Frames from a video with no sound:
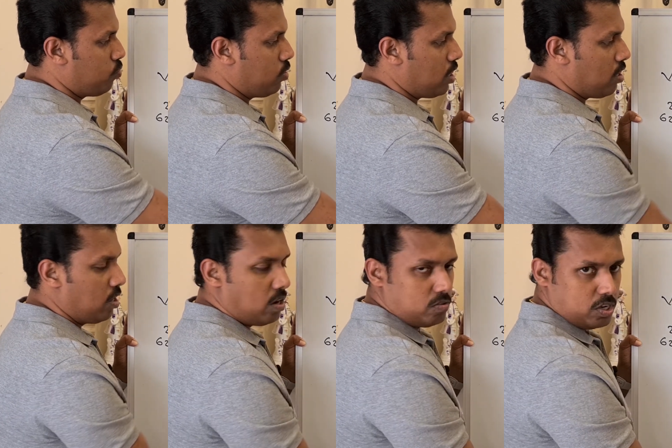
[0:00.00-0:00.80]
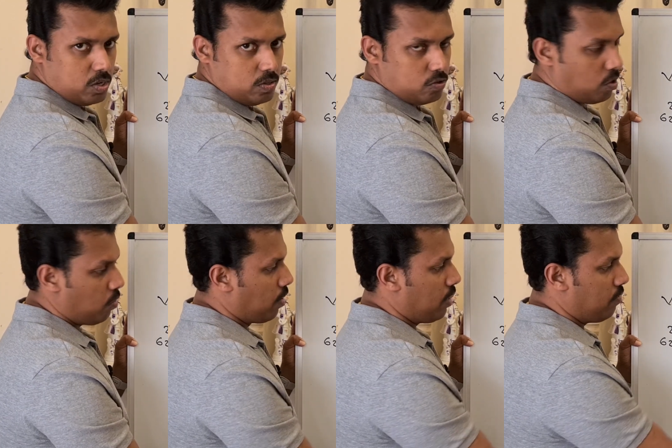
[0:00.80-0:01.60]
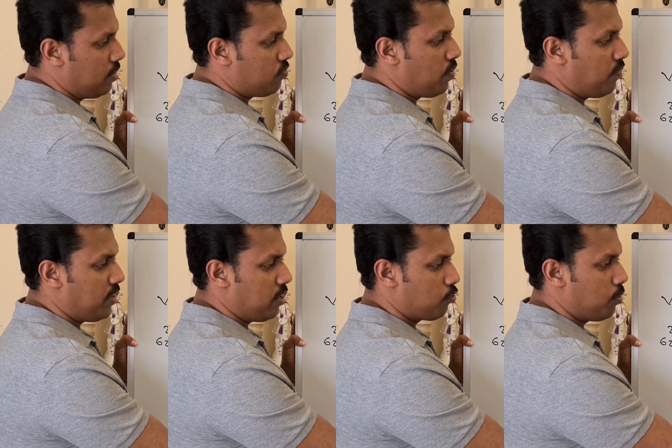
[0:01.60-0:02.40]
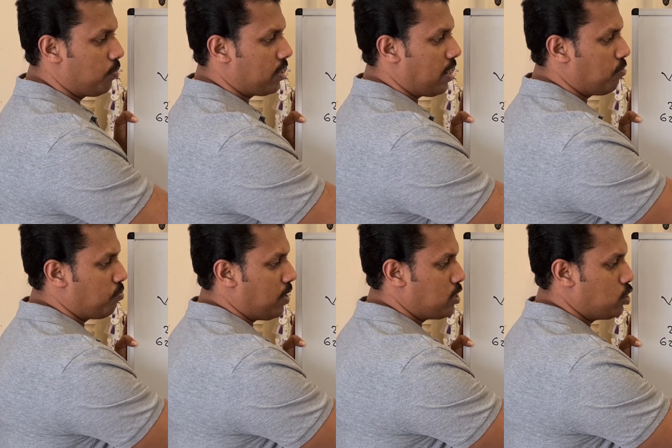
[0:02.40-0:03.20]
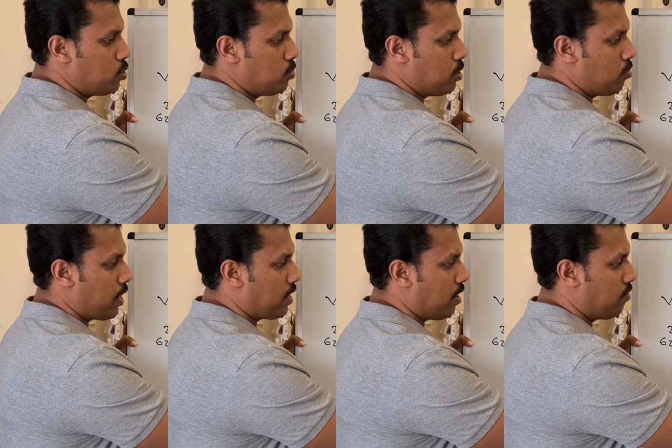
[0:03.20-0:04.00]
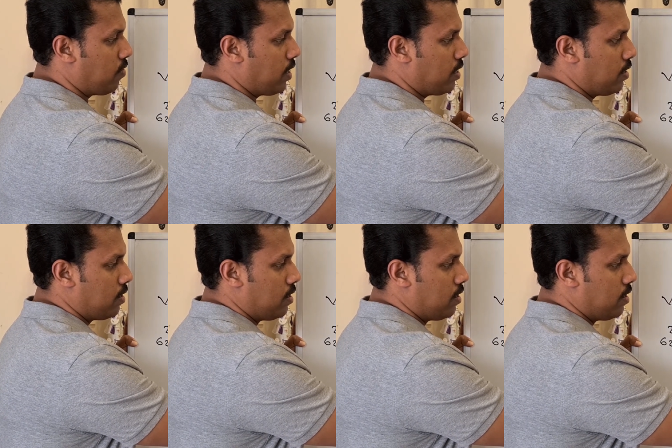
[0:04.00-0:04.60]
You know how to do this quickly. It's 50. So you times by 2, you get 100.